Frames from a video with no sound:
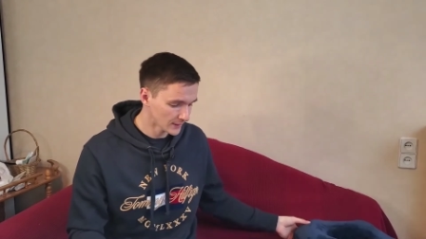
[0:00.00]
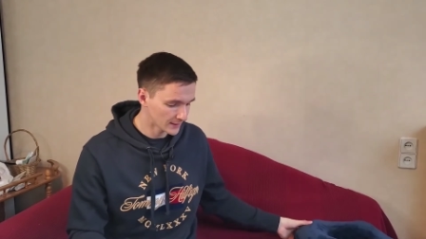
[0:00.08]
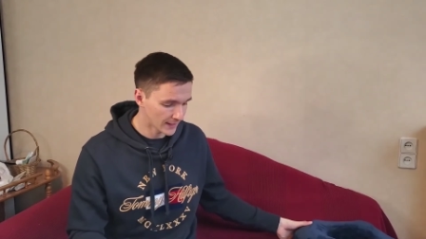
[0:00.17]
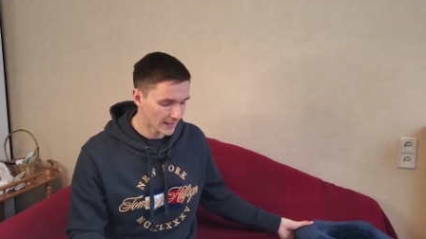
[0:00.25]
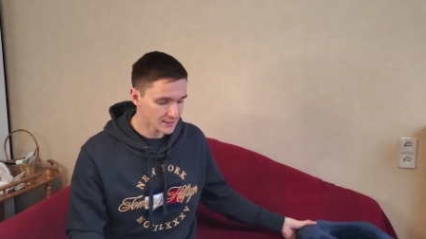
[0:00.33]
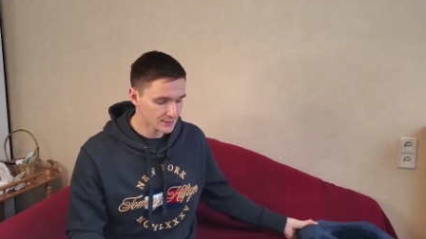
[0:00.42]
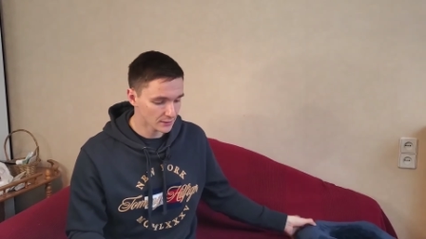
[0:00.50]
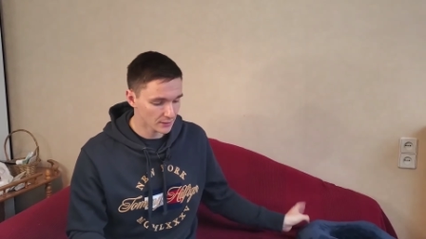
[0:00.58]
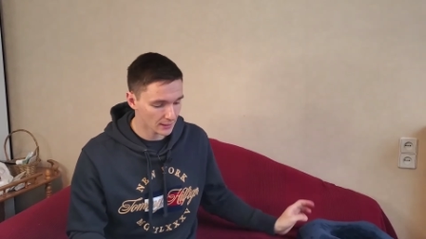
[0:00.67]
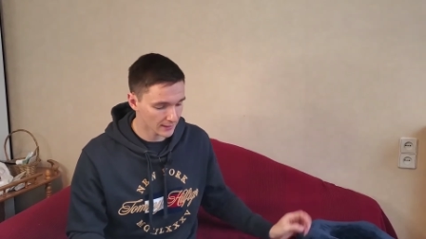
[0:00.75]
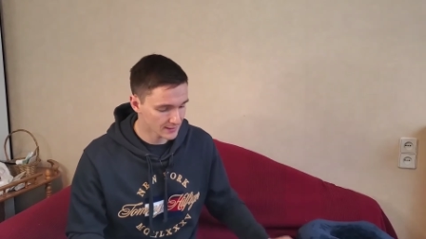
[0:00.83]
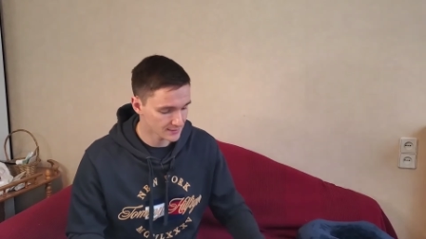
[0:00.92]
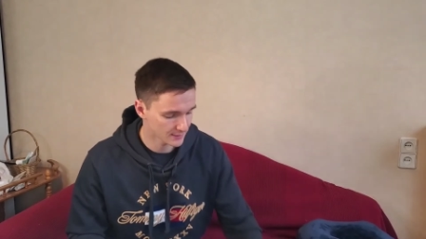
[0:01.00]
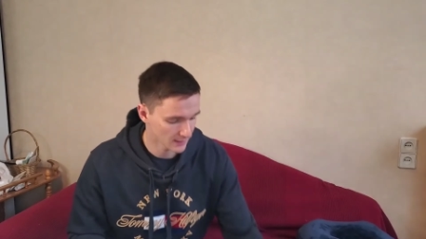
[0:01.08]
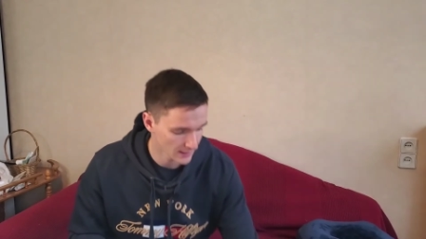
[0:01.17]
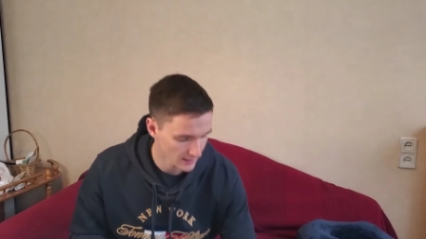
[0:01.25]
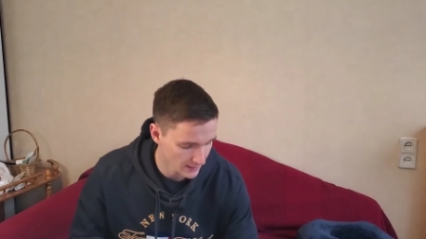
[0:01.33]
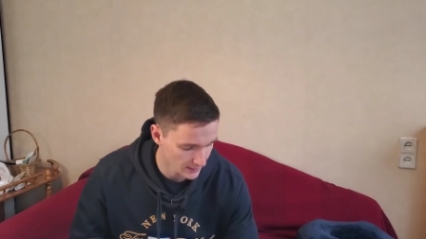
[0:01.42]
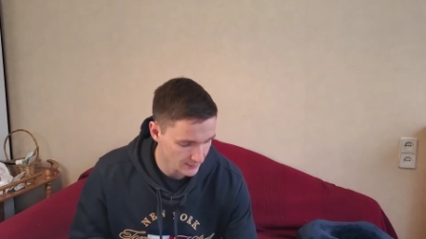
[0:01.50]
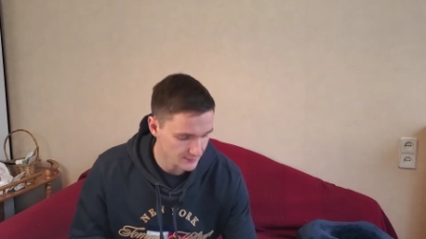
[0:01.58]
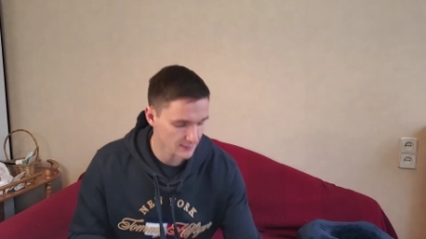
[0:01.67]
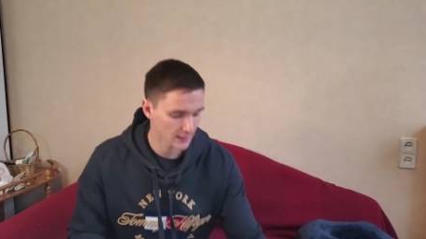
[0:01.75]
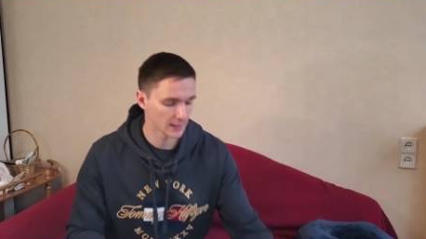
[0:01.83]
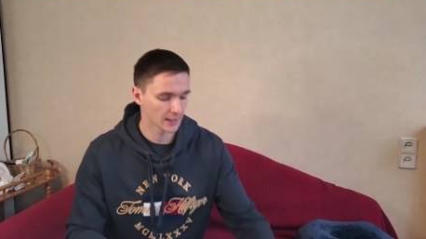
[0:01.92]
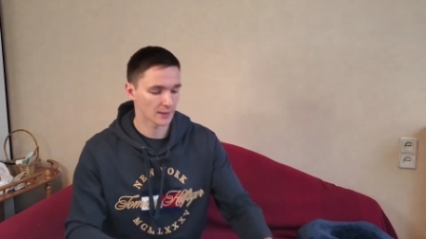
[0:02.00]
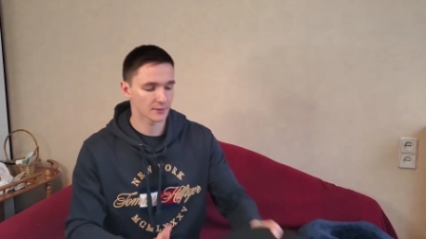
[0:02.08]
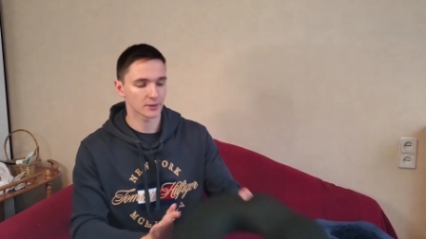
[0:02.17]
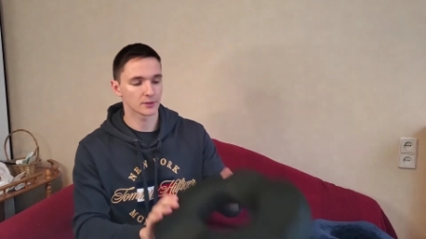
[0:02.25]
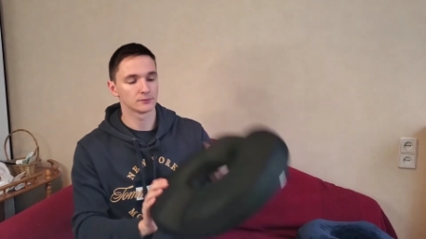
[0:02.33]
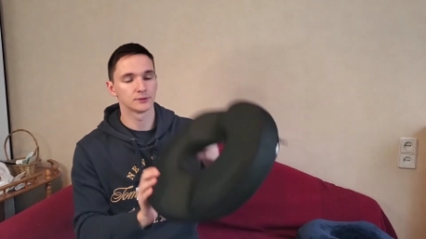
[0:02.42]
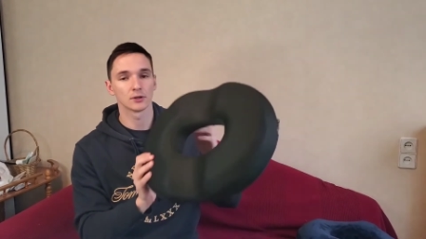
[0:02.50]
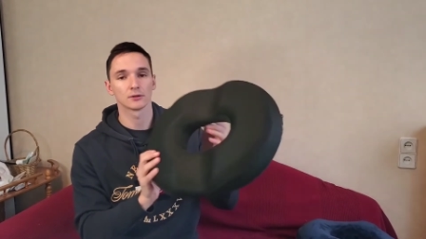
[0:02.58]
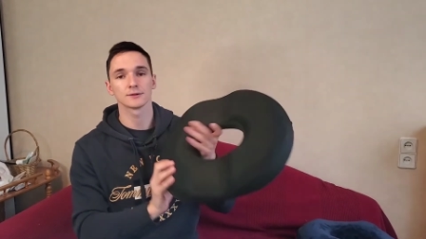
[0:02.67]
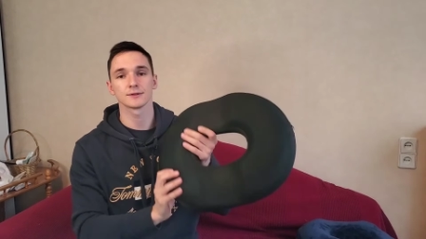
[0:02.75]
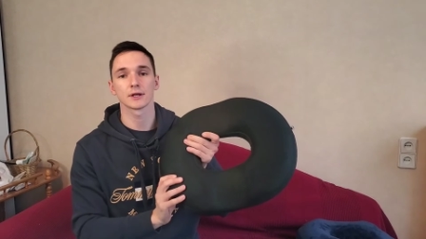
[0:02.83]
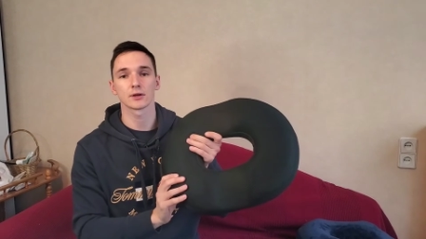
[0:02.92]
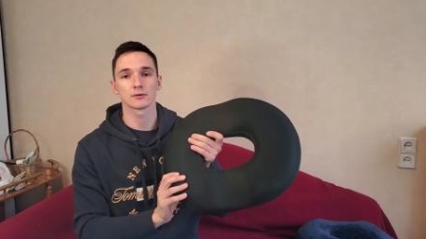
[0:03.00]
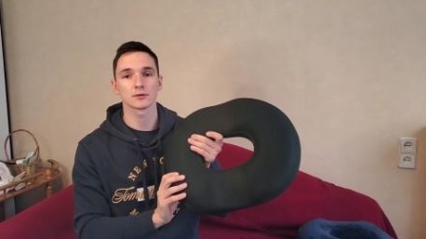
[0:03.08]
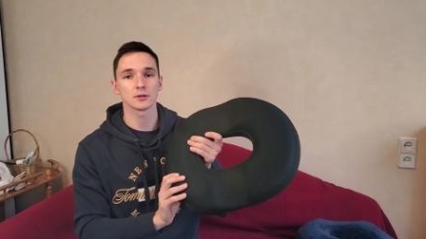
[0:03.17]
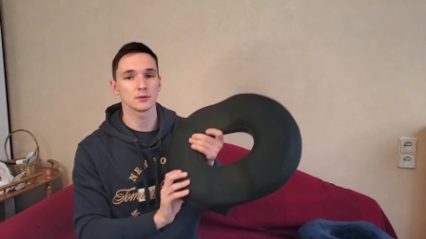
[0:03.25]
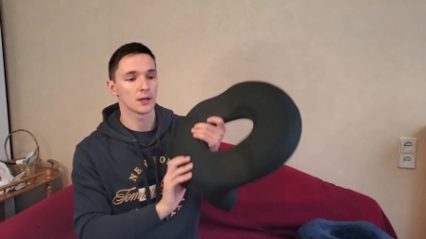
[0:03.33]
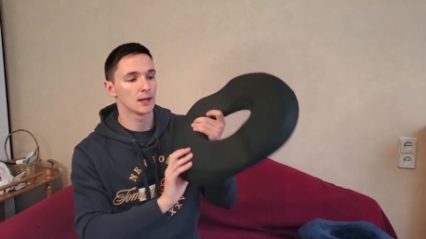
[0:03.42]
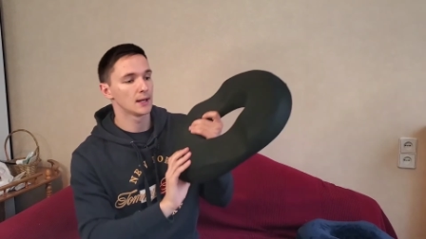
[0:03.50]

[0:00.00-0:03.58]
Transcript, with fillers: Next on the list is another donut seat cushion.